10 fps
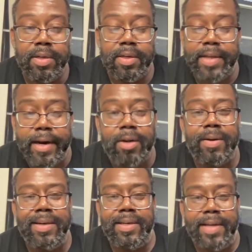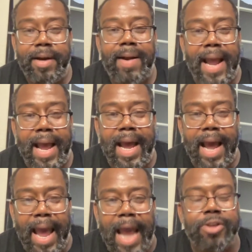They're
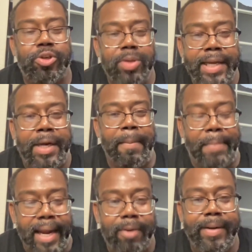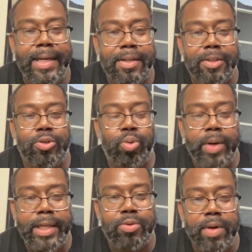actually comparing the
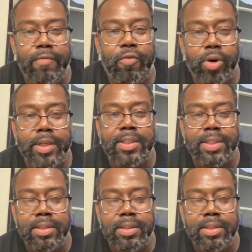2024